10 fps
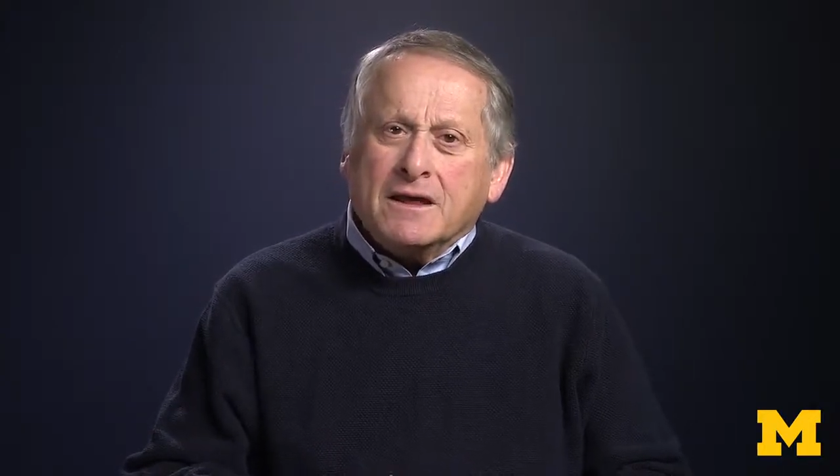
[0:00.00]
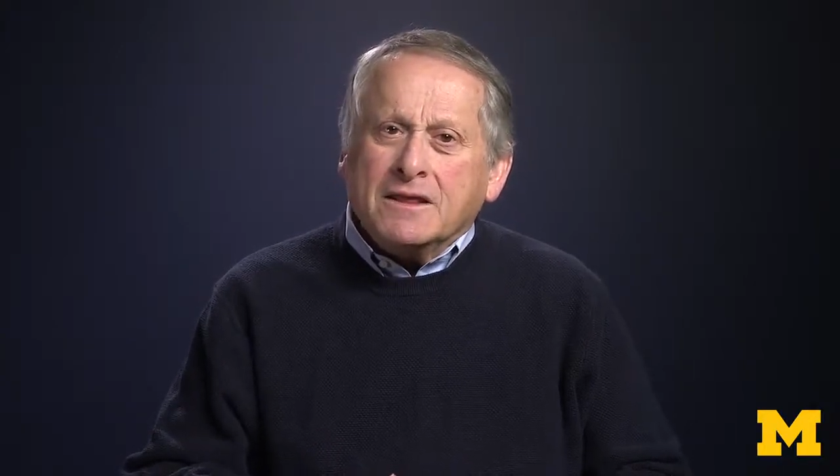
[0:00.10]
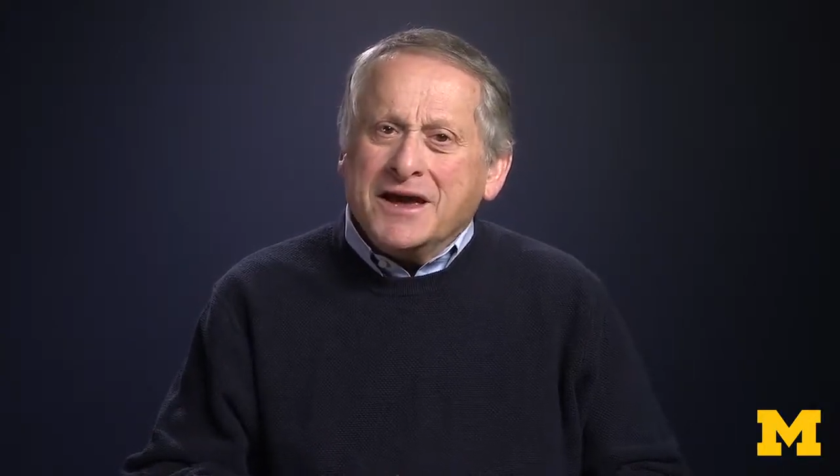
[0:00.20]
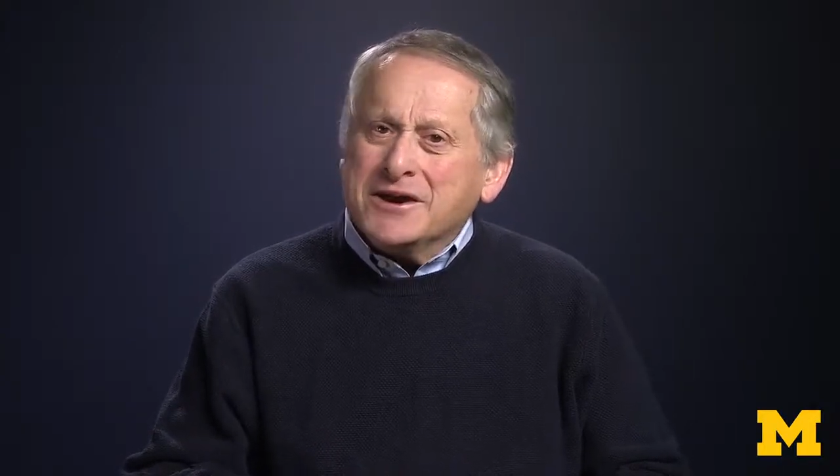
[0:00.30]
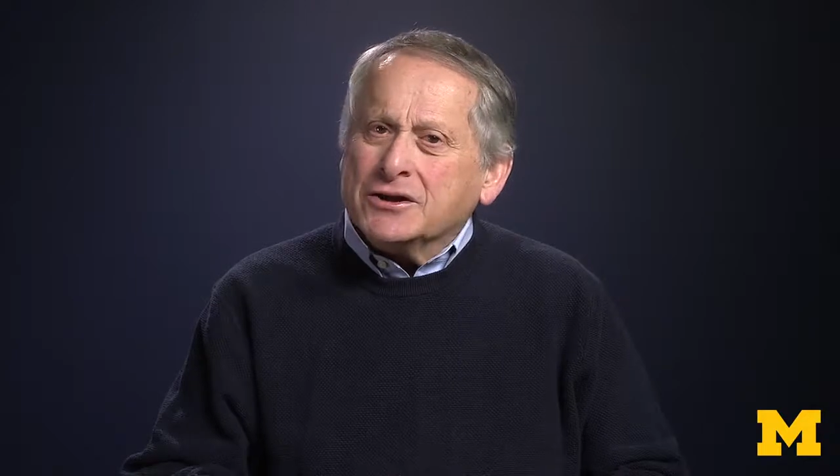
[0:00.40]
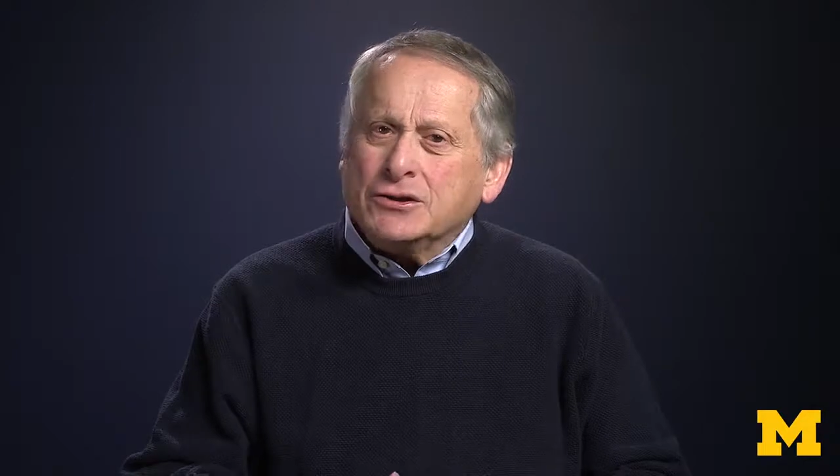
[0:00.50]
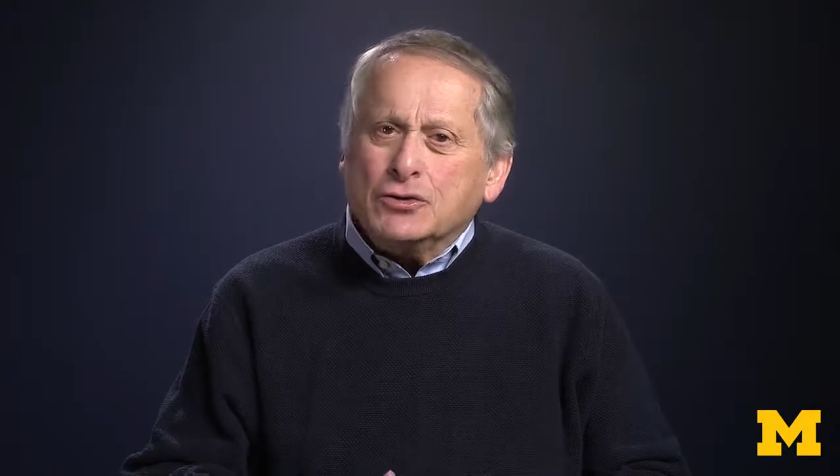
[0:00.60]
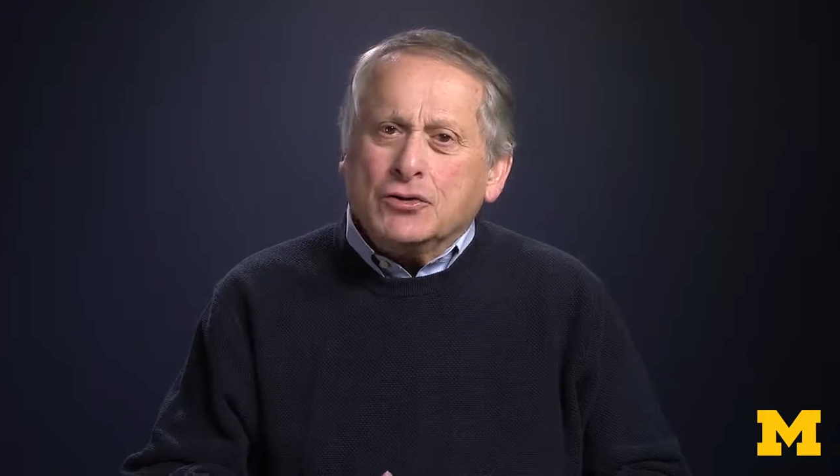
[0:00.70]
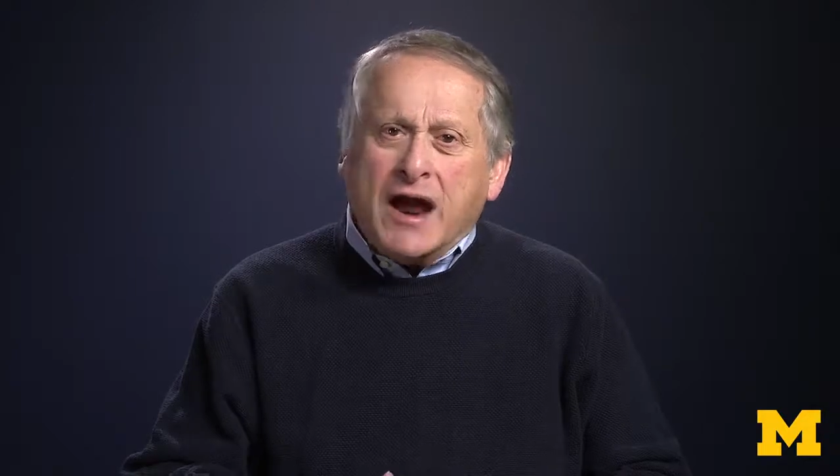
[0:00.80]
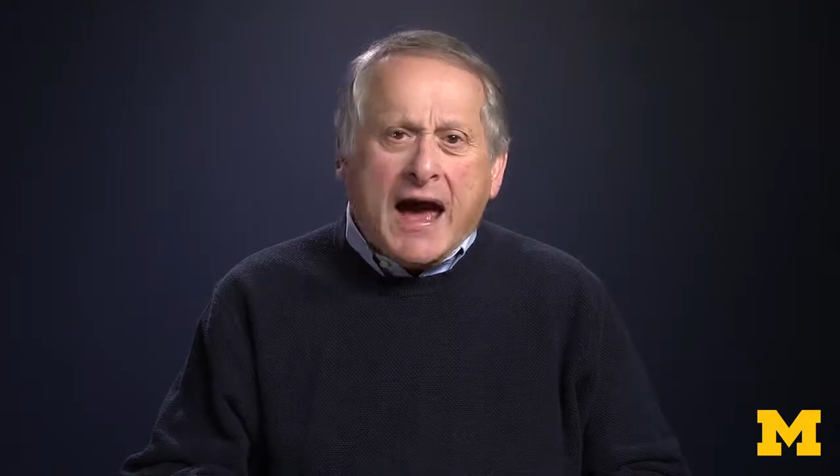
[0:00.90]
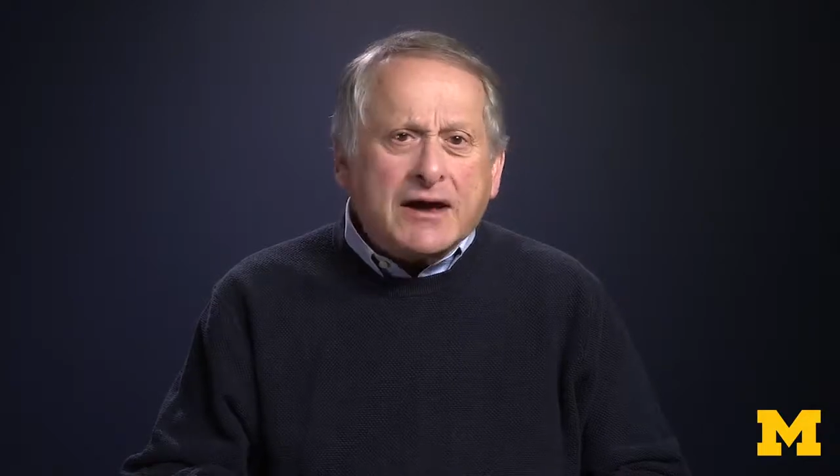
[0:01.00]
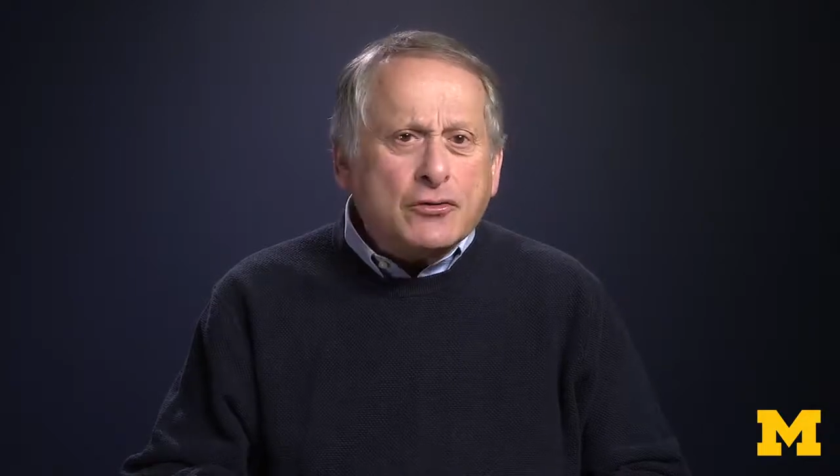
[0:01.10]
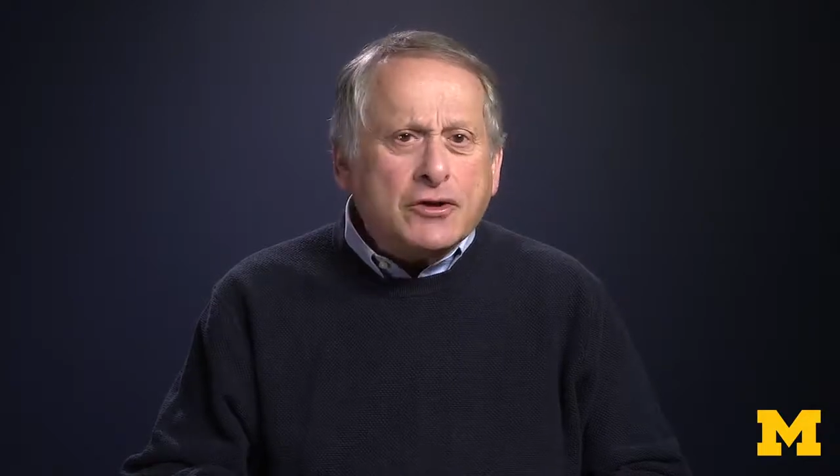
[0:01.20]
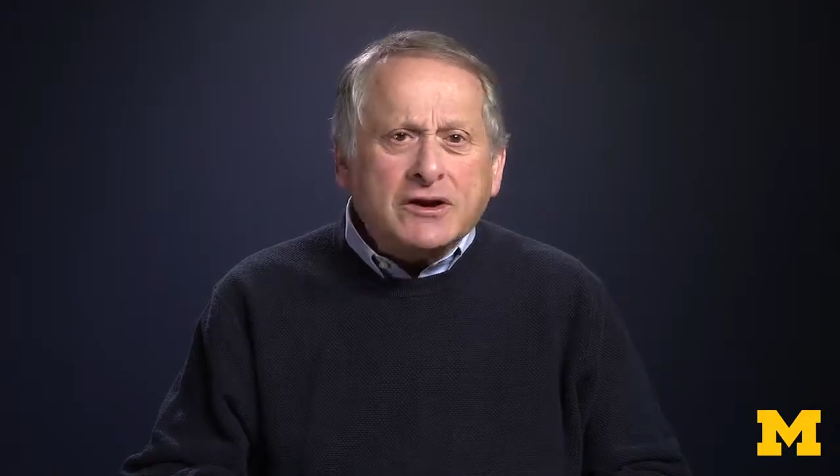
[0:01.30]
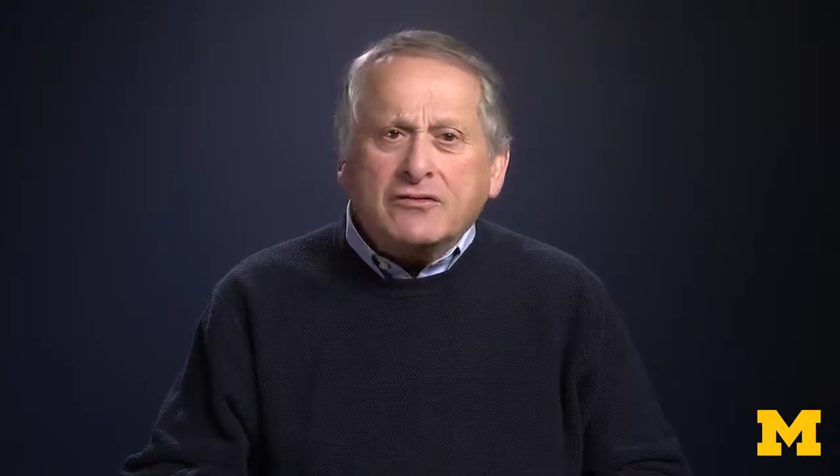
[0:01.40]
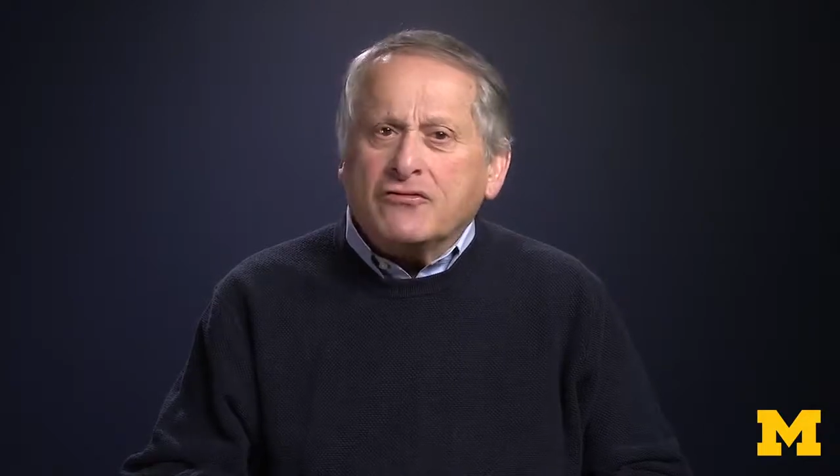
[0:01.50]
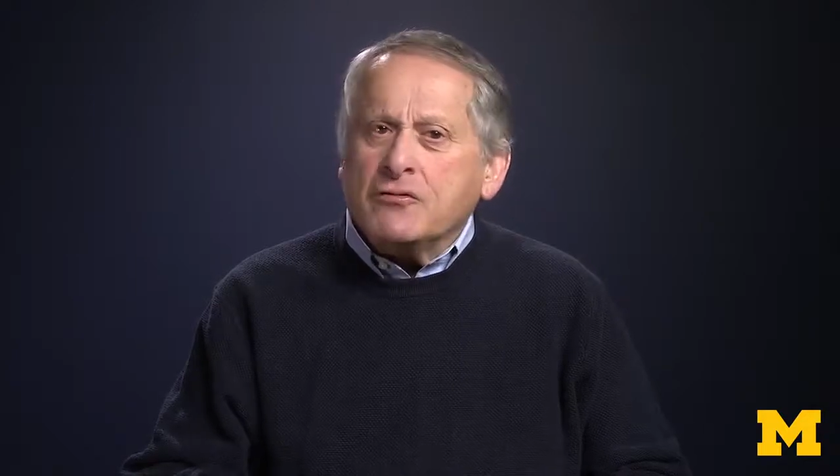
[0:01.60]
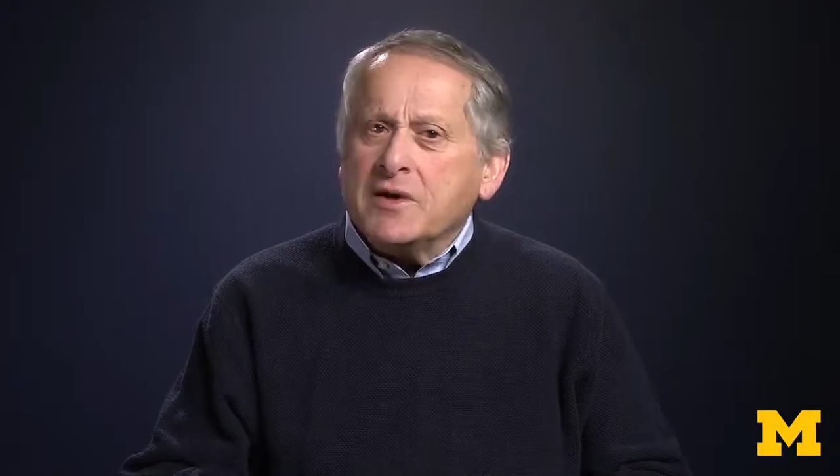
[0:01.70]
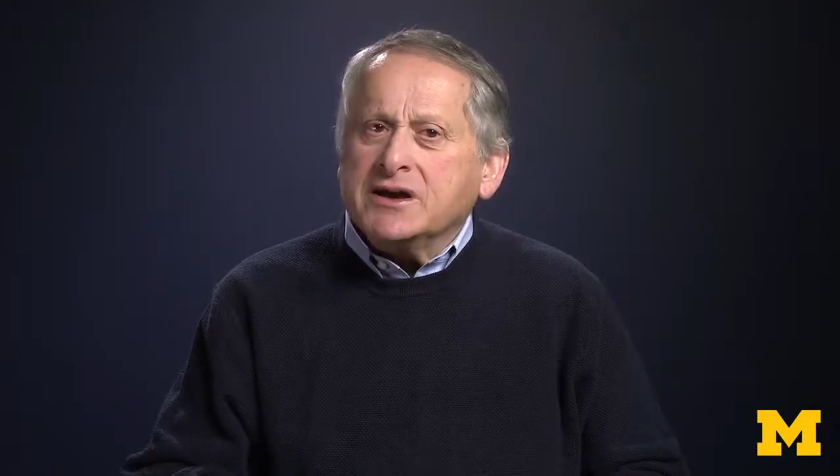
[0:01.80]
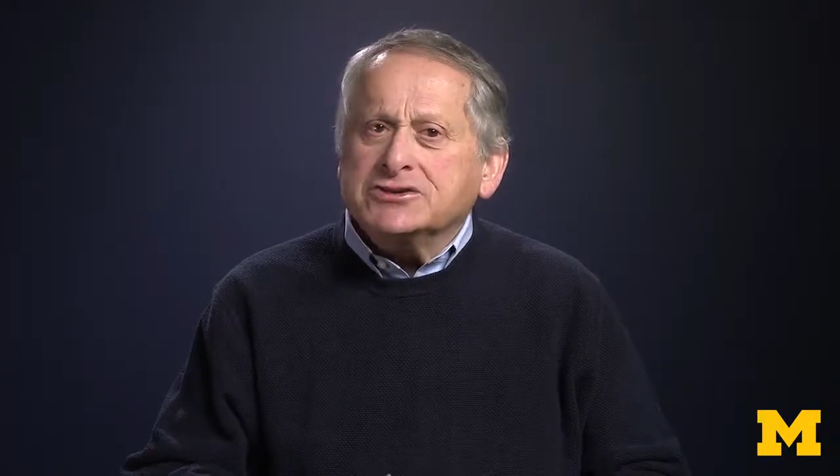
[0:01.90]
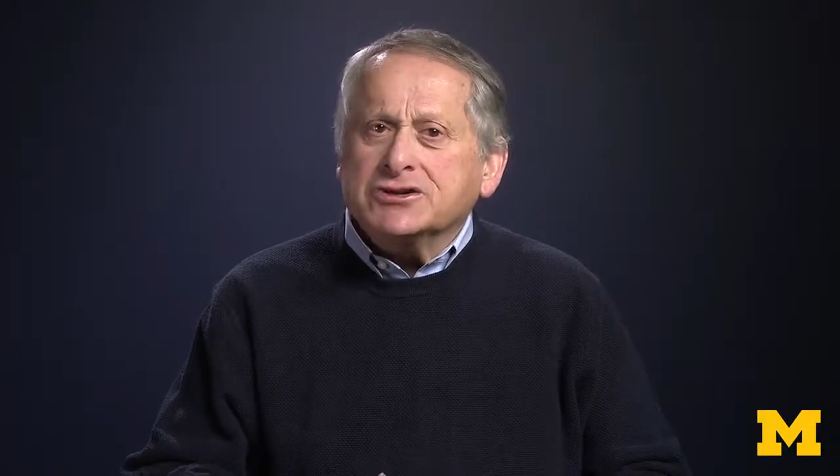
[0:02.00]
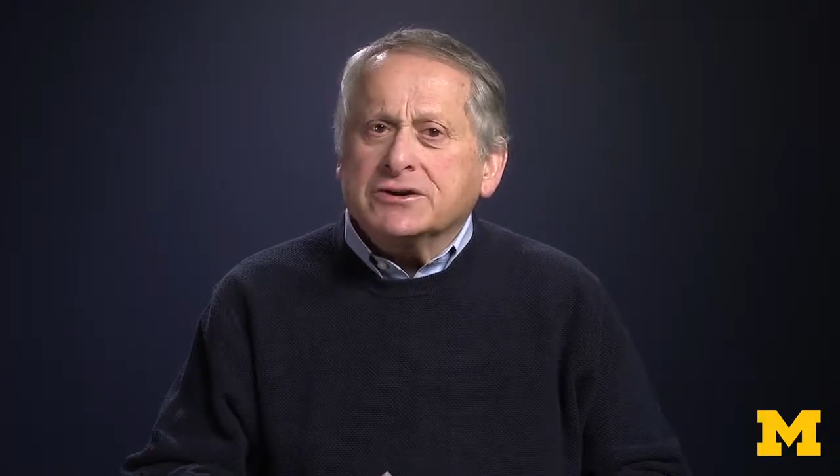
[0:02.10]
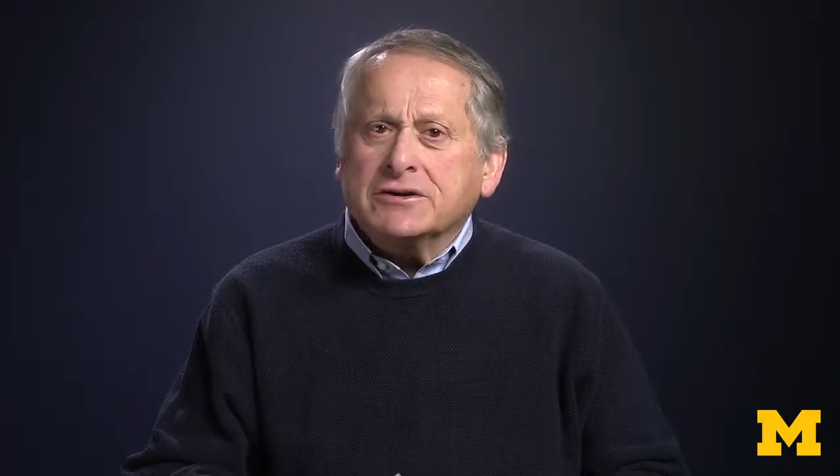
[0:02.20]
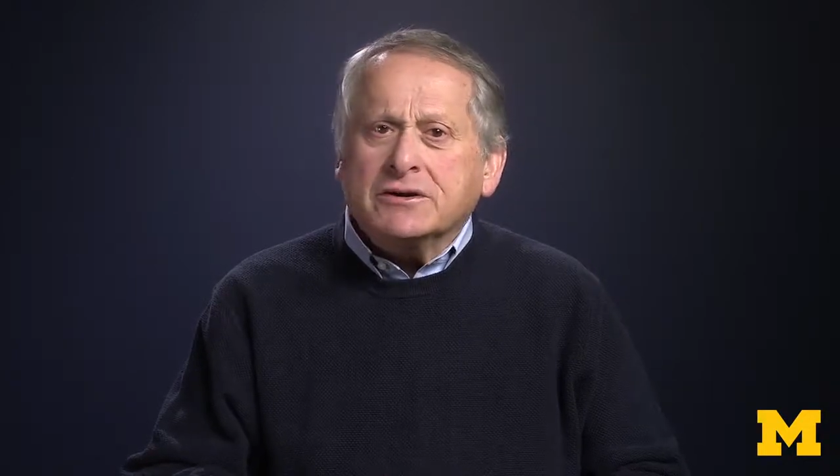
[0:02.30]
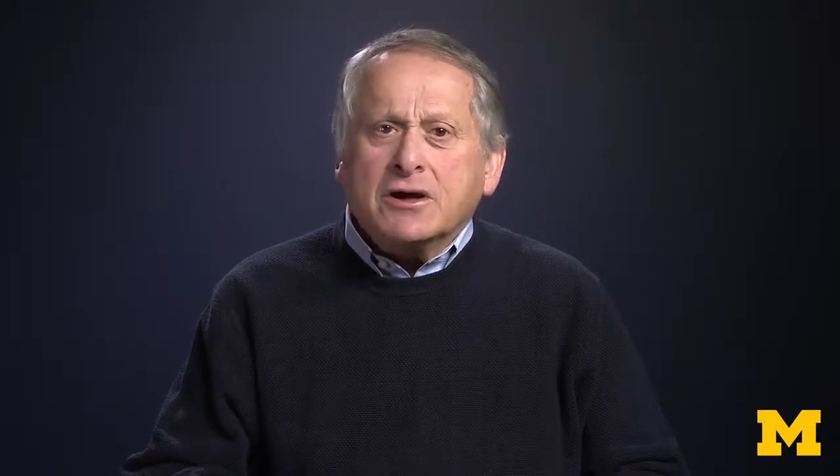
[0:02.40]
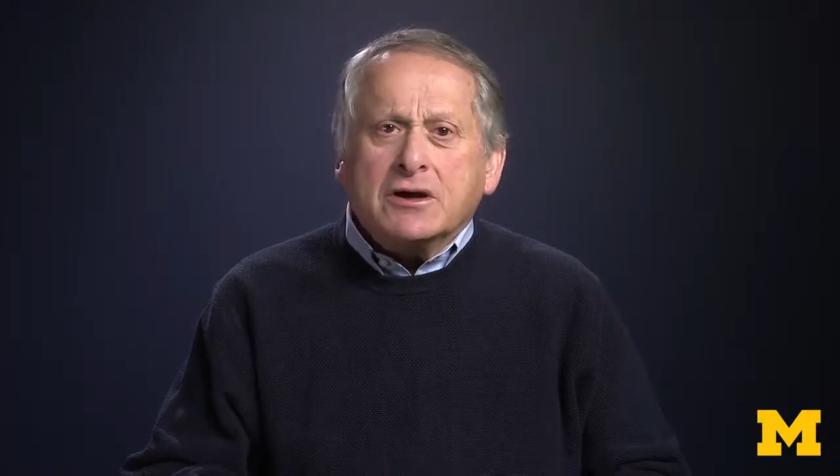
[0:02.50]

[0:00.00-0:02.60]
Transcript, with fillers: They include accurate information,